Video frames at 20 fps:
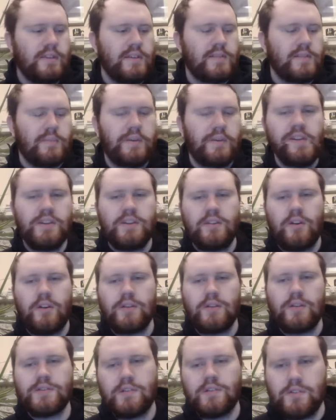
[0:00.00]
explaining it
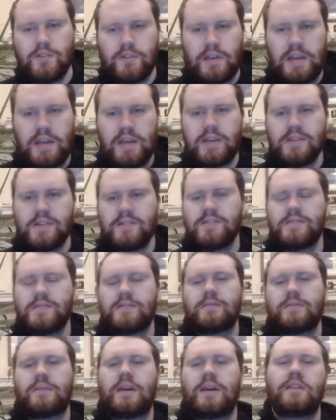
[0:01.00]
all to the little
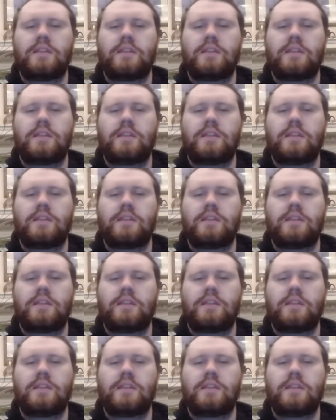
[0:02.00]
kids,